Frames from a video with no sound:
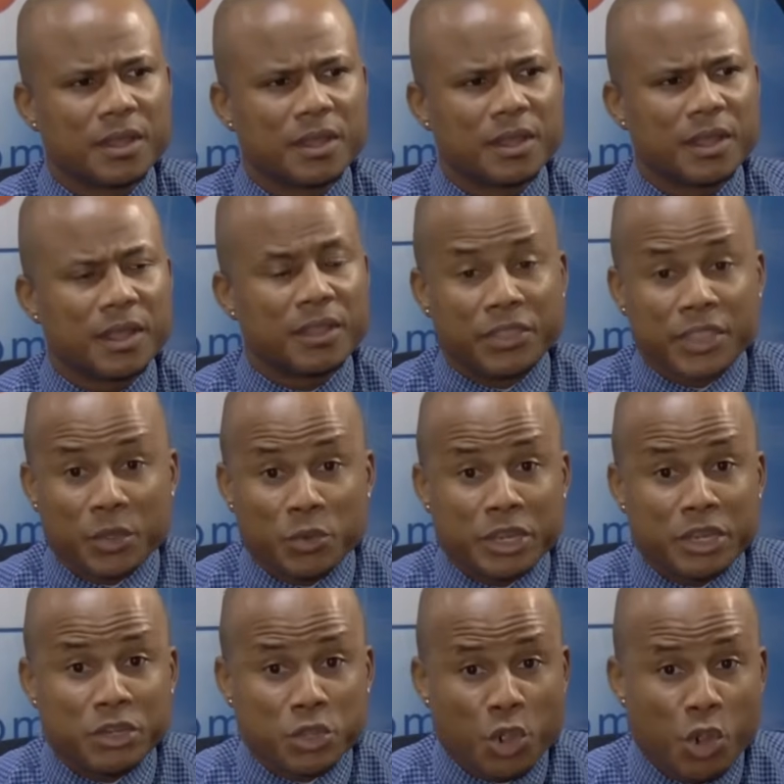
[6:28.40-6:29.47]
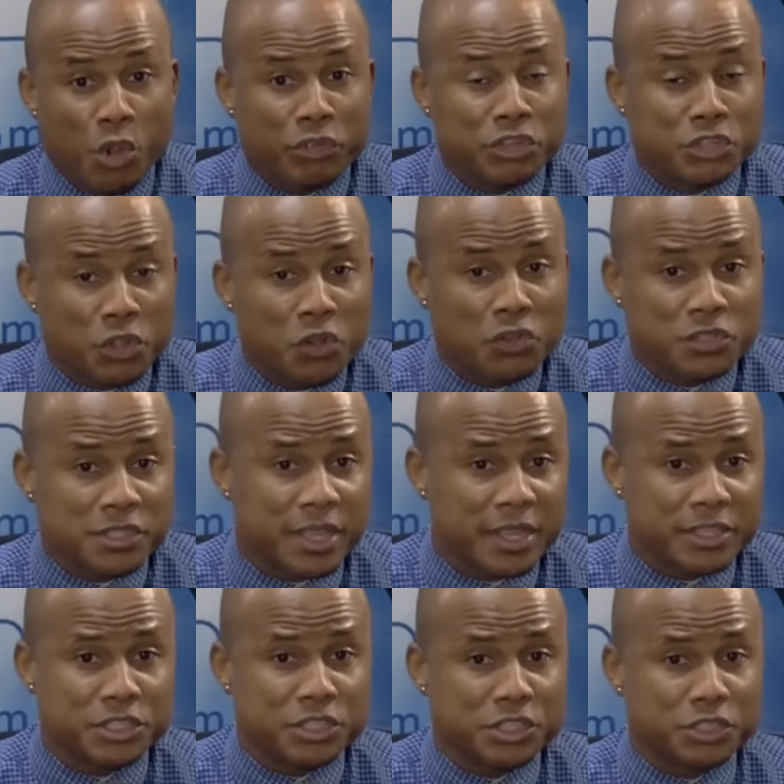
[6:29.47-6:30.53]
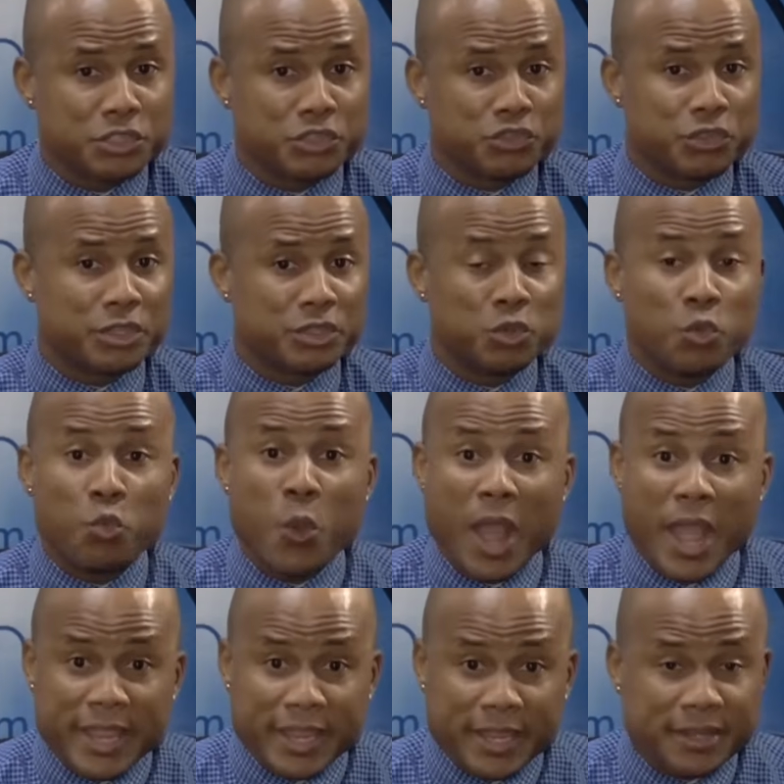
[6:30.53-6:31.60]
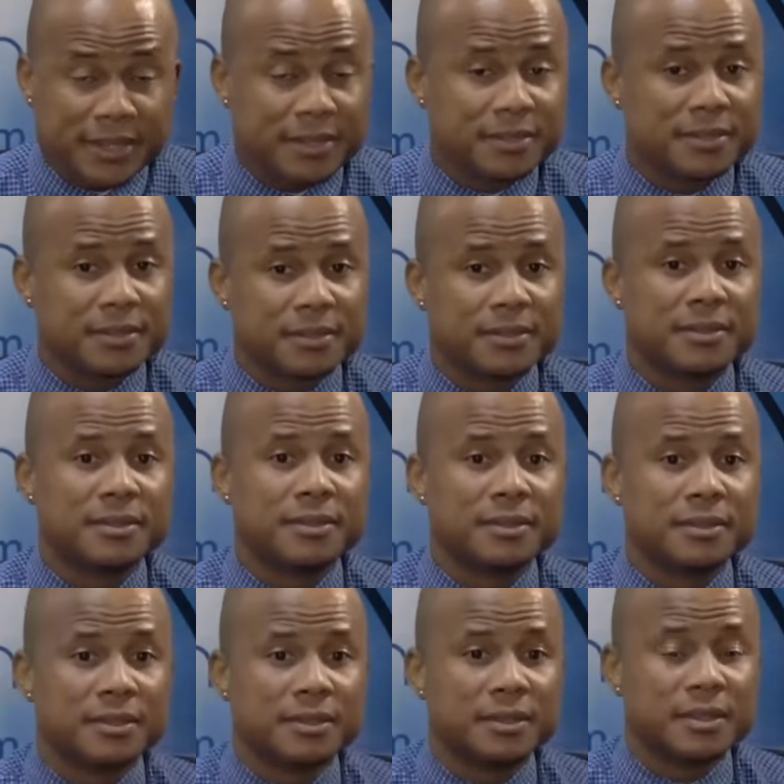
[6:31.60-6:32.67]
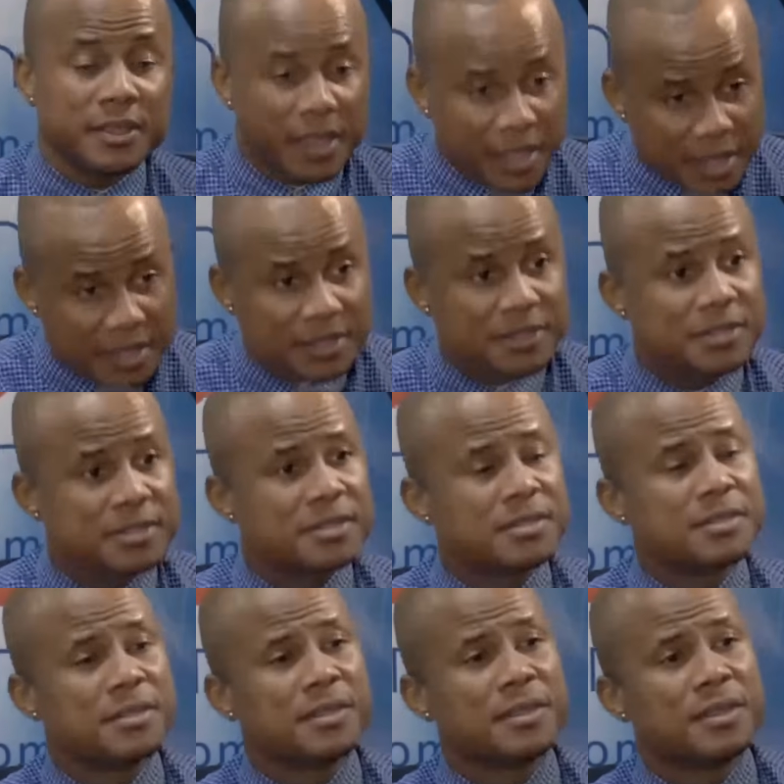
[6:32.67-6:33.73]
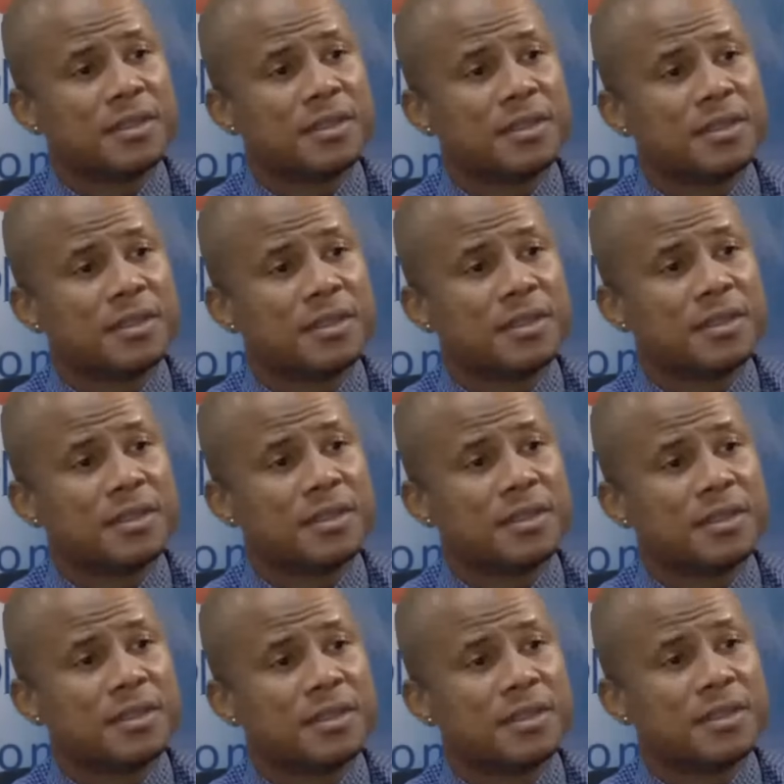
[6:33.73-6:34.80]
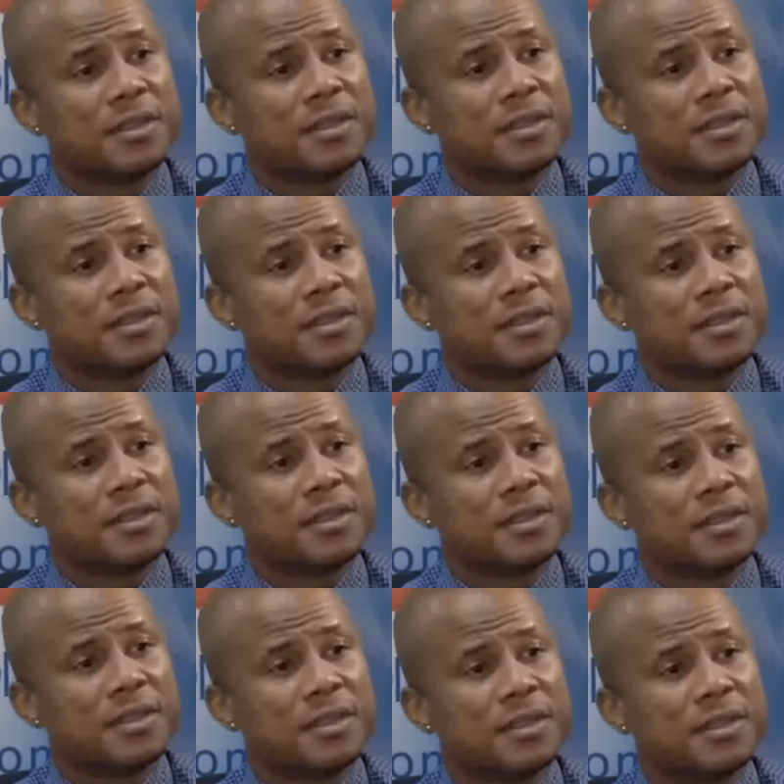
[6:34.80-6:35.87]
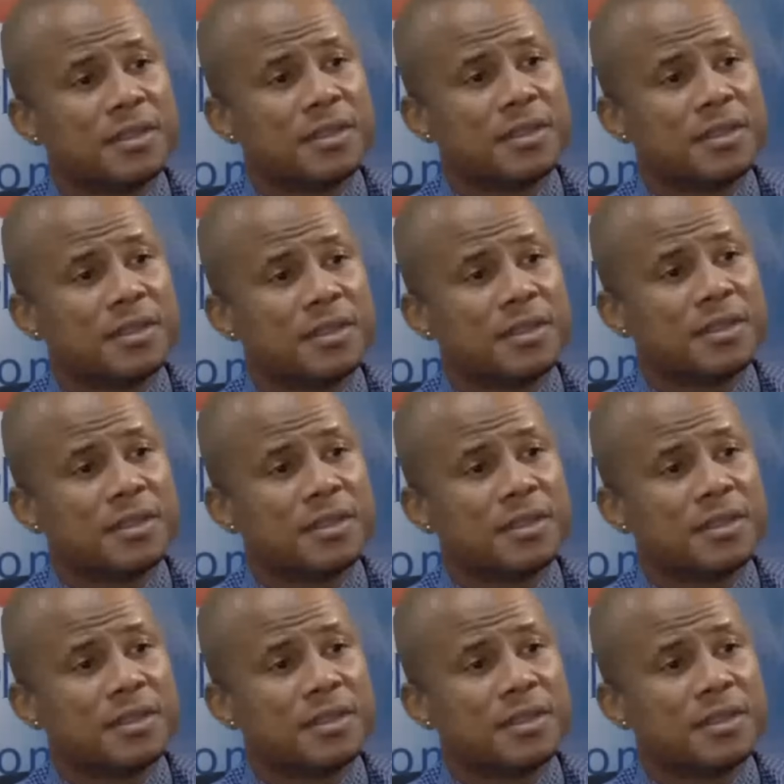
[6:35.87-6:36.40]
And they would encourage us as children to whine. Yes. So we would go to the yard